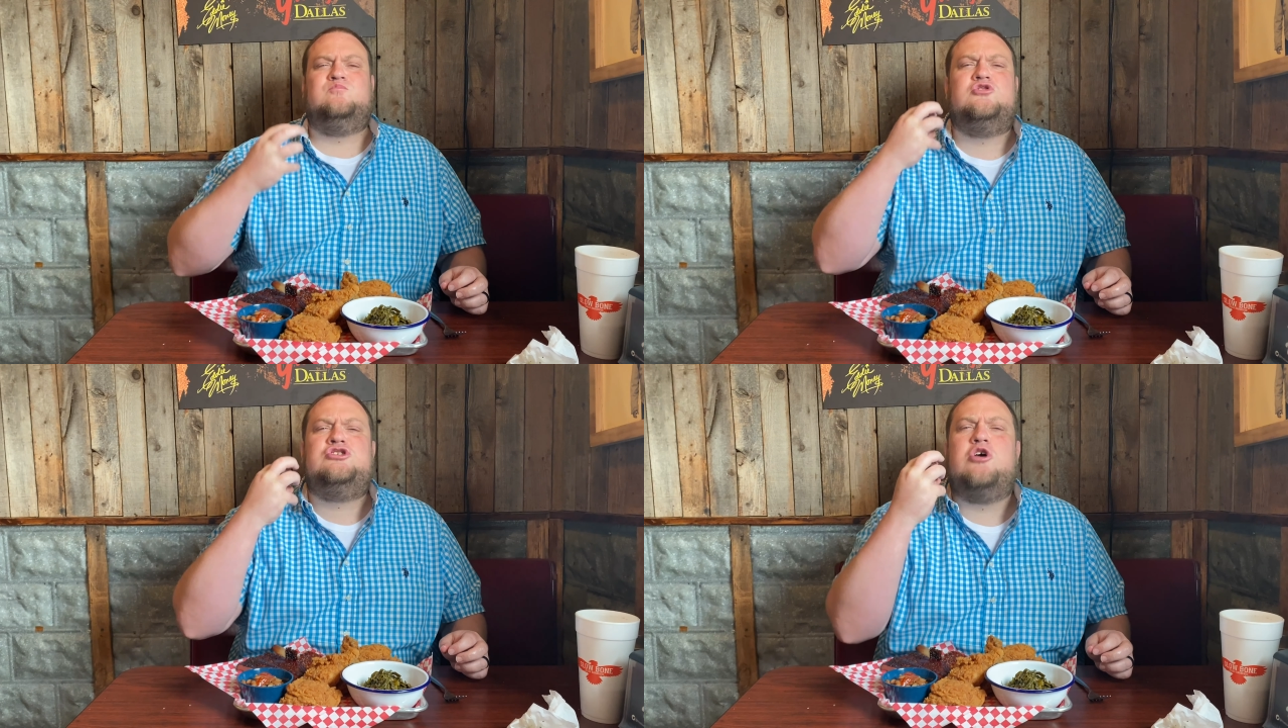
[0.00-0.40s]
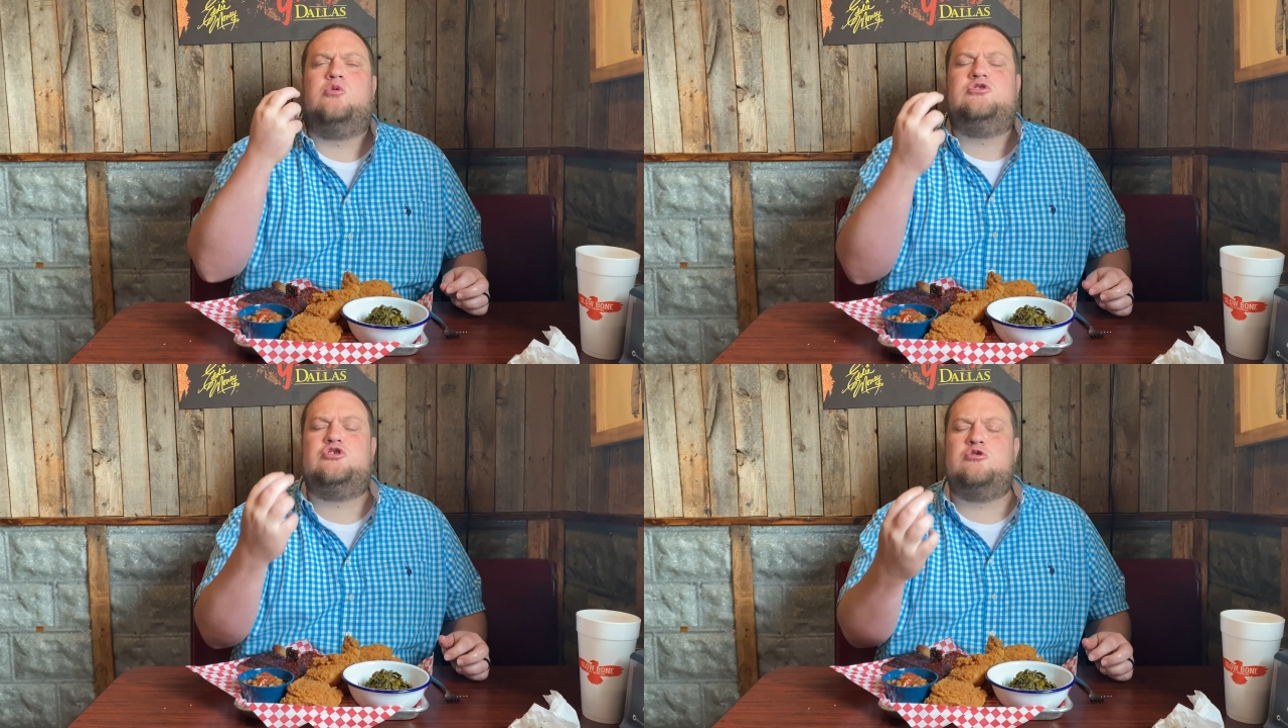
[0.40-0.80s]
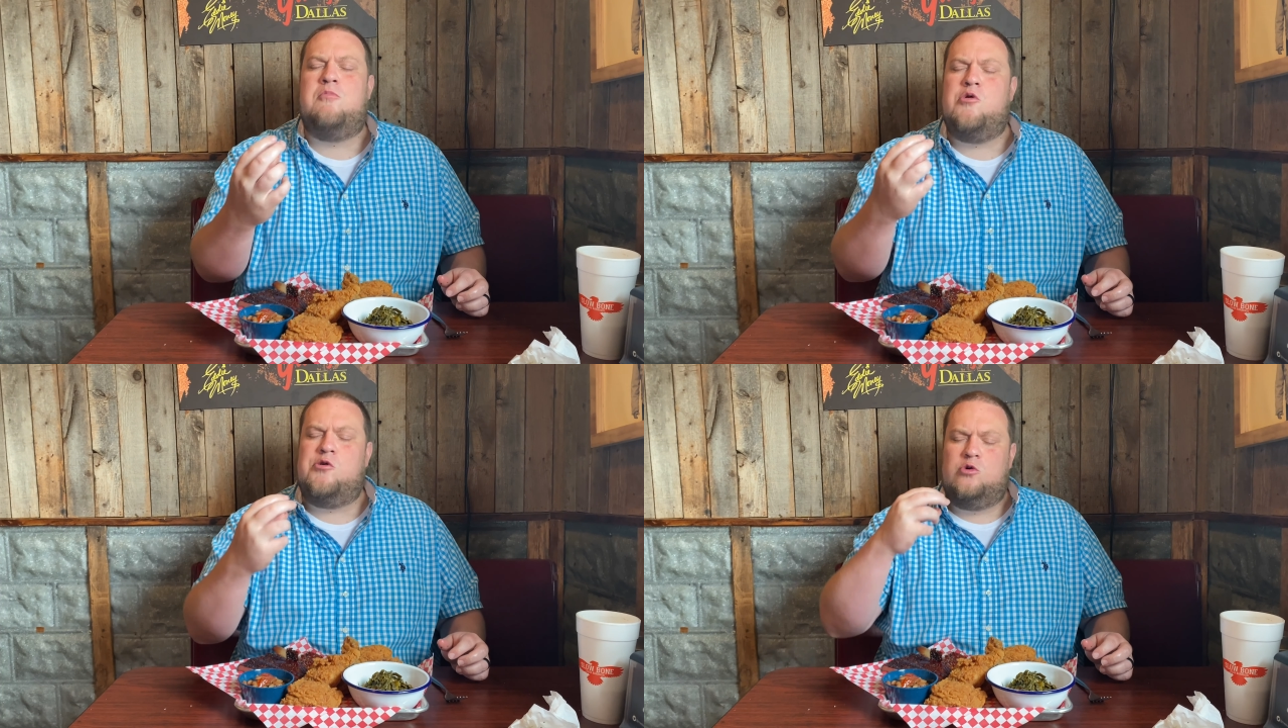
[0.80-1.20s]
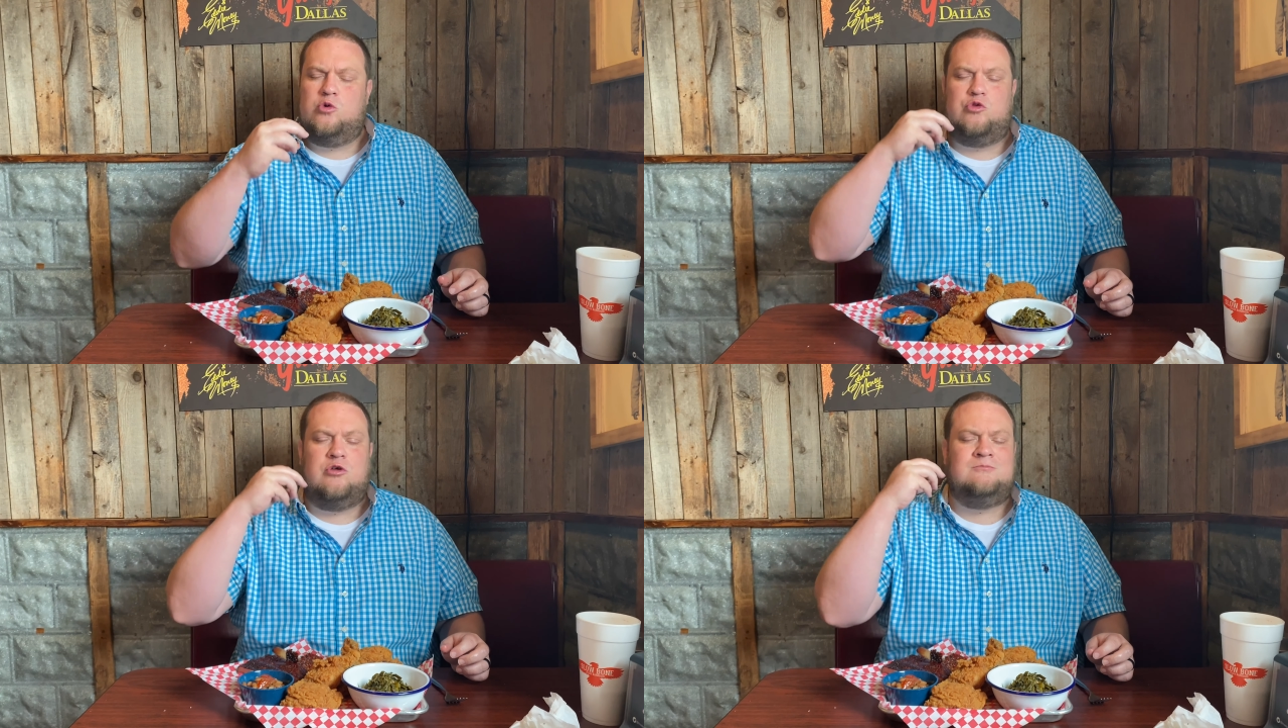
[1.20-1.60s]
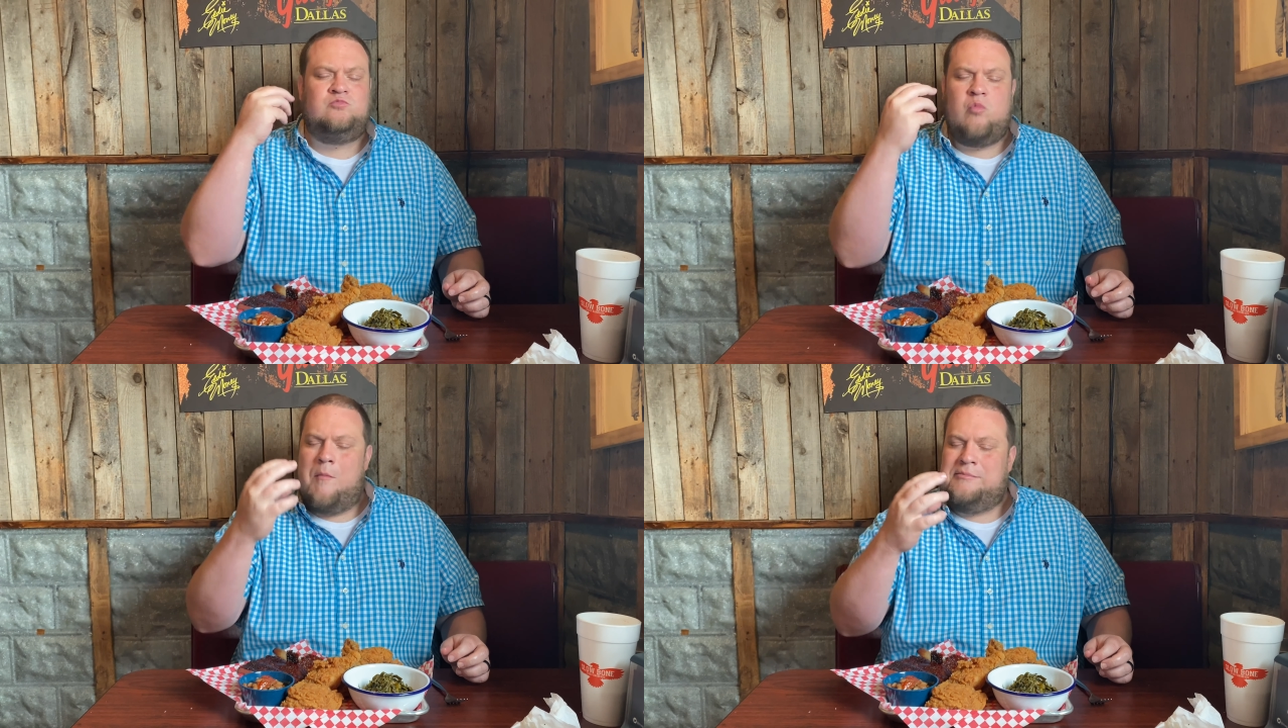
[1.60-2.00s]
So smooth.
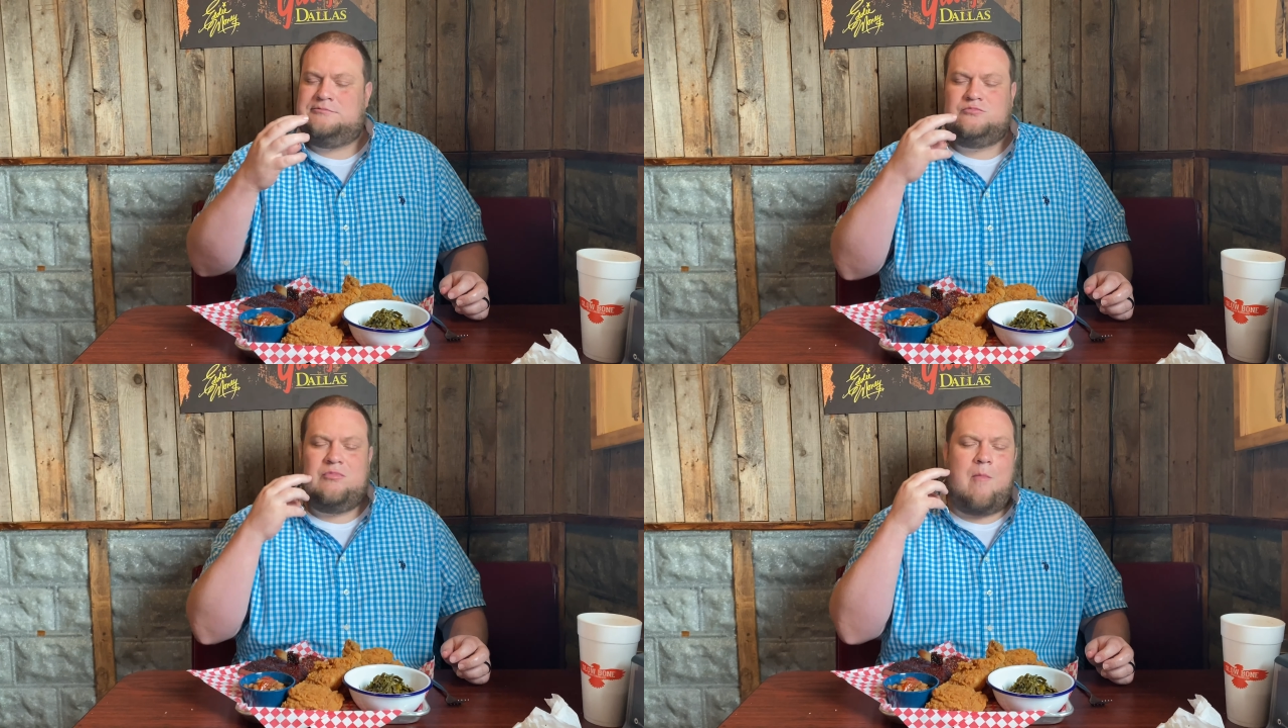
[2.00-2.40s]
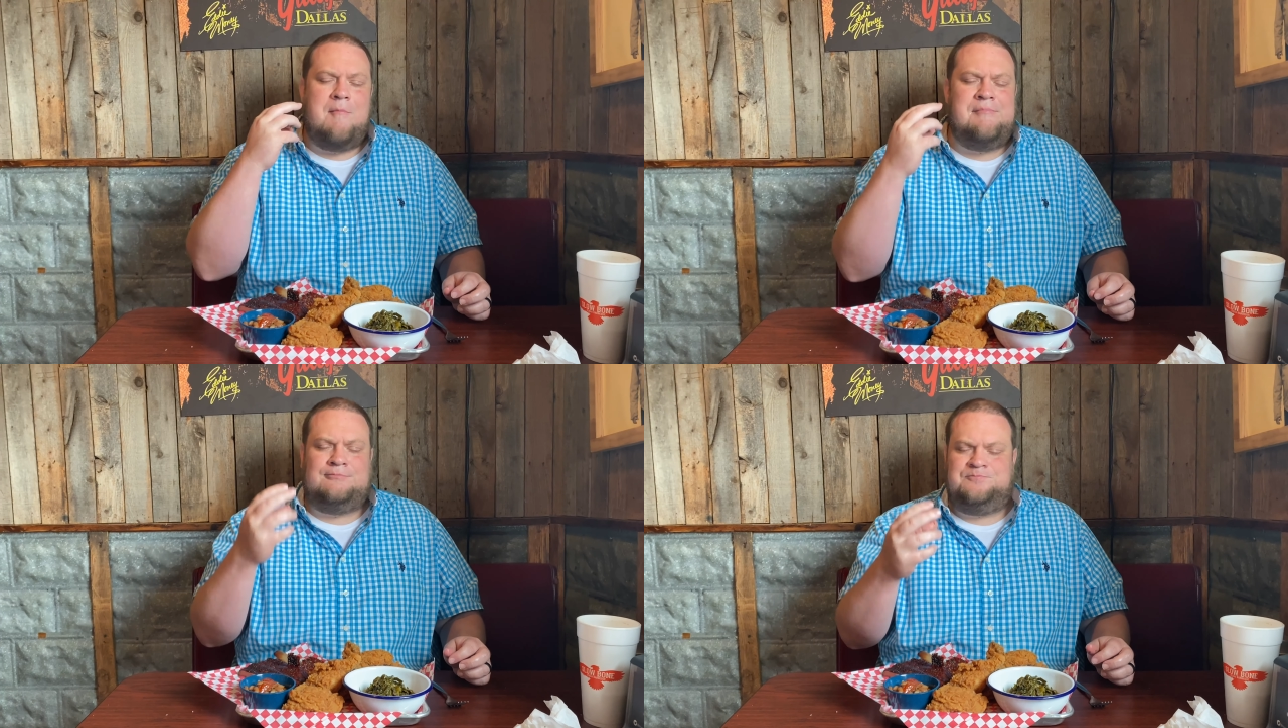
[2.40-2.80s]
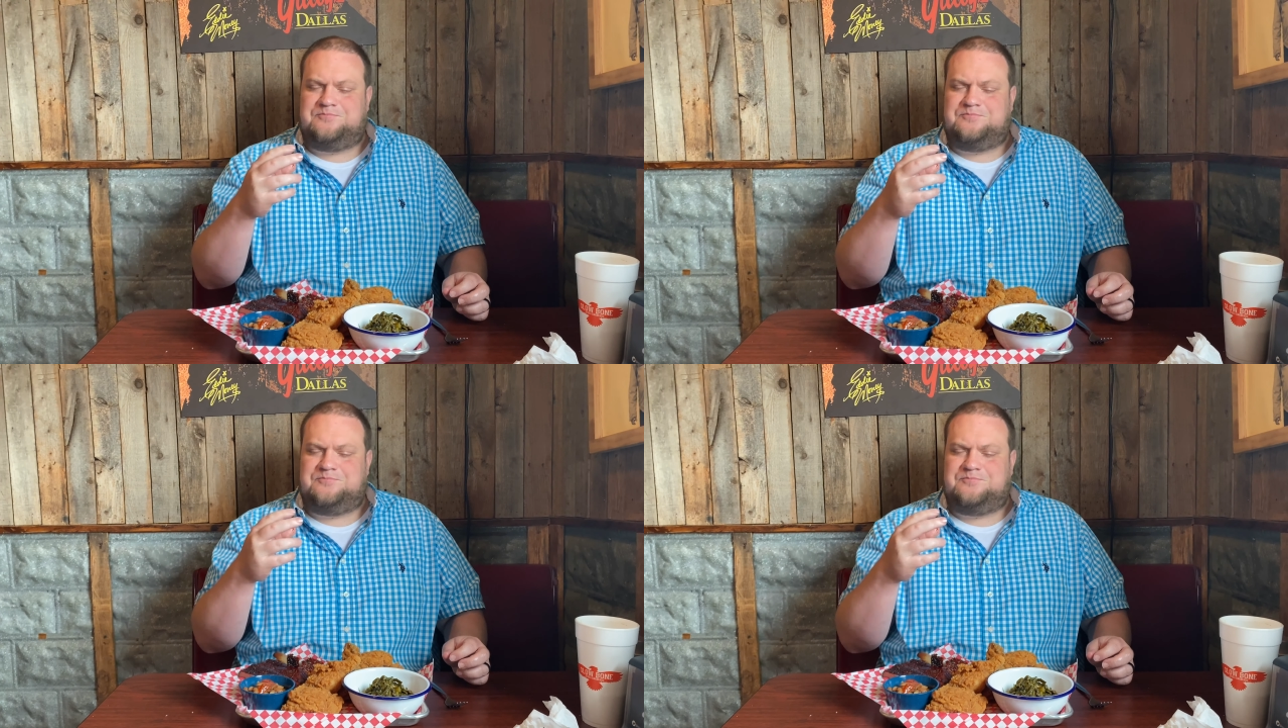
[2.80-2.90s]
Mm.